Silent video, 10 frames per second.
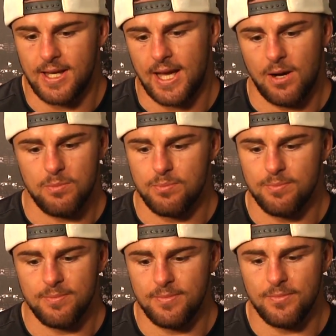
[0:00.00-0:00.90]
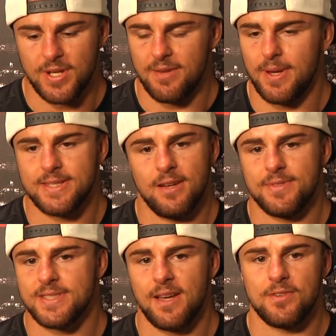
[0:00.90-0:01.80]
I would give myself
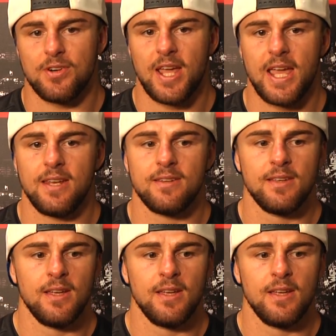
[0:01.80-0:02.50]
a 7 or an 8.